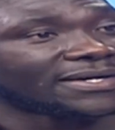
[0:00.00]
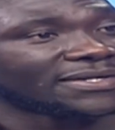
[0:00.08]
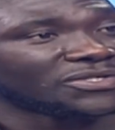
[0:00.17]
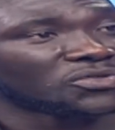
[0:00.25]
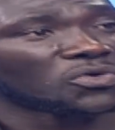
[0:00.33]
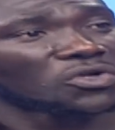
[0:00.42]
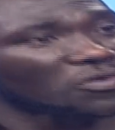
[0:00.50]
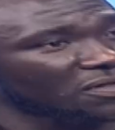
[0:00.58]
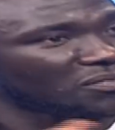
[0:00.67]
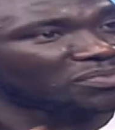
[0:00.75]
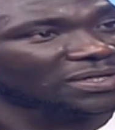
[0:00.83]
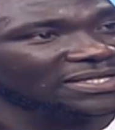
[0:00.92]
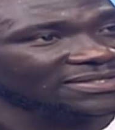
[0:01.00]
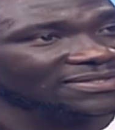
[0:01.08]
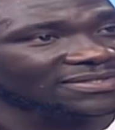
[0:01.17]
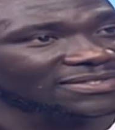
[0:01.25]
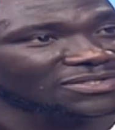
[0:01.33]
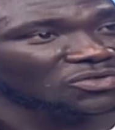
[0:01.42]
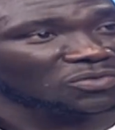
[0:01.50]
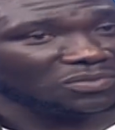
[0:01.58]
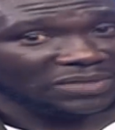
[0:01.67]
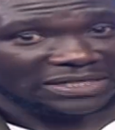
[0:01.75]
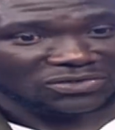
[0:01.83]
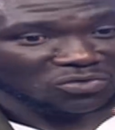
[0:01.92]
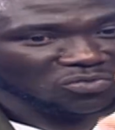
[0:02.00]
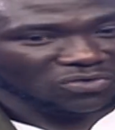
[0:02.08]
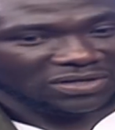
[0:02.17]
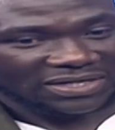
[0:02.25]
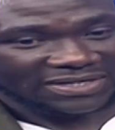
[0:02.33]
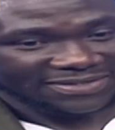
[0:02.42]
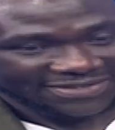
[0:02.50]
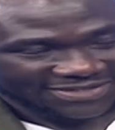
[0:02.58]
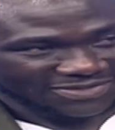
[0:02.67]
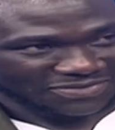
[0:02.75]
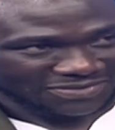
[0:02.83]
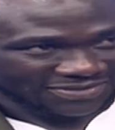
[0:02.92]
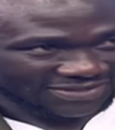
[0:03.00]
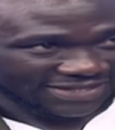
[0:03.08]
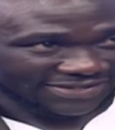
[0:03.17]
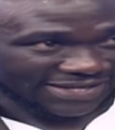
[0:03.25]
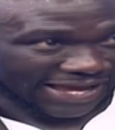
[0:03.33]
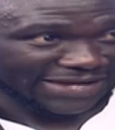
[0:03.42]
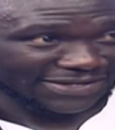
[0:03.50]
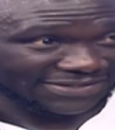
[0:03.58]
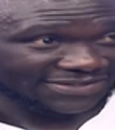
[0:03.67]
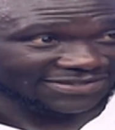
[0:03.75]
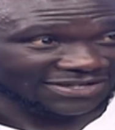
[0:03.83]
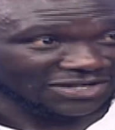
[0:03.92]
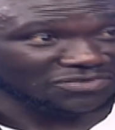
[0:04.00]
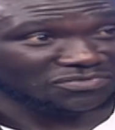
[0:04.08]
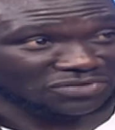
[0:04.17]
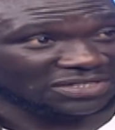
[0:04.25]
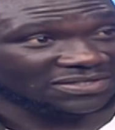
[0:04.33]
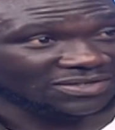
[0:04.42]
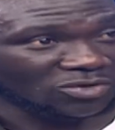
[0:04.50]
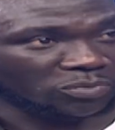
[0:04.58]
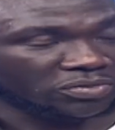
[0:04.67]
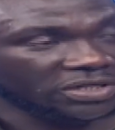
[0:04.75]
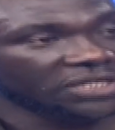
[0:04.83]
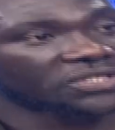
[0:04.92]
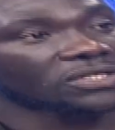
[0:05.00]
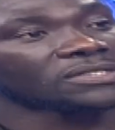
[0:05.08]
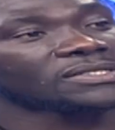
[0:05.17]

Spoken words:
You're all over the place. Nyindo mnatumwa, you know, the highest risk operations.